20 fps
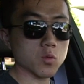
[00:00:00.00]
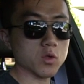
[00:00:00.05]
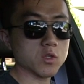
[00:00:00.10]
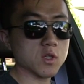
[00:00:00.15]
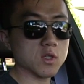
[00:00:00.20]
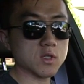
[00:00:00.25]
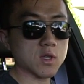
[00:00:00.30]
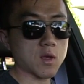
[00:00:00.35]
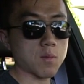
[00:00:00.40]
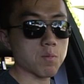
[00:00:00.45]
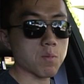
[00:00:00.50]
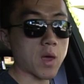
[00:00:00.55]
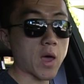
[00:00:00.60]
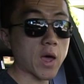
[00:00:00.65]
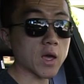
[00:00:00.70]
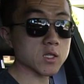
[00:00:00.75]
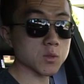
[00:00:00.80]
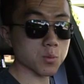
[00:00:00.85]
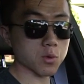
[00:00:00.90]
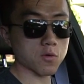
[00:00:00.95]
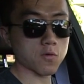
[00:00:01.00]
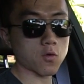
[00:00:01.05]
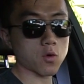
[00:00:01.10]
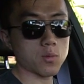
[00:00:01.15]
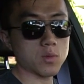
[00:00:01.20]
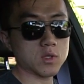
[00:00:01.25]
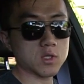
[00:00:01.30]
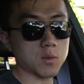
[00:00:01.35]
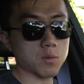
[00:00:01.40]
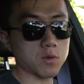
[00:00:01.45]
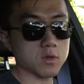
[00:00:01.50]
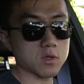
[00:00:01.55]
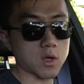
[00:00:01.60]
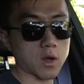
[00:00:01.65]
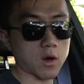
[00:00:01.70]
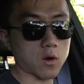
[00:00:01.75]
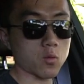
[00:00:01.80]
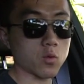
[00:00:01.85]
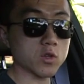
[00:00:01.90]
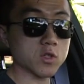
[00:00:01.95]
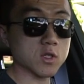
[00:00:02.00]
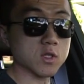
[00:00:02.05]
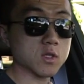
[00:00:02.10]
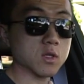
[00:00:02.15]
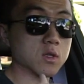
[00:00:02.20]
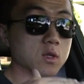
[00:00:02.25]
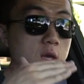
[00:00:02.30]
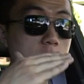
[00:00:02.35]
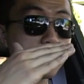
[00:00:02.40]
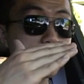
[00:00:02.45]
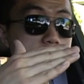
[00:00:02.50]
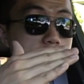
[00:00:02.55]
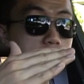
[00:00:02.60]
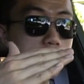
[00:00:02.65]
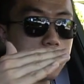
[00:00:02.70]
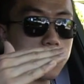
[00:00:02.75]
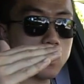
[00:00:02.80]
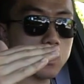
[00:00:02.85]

which is a max performance summer tire, which is the next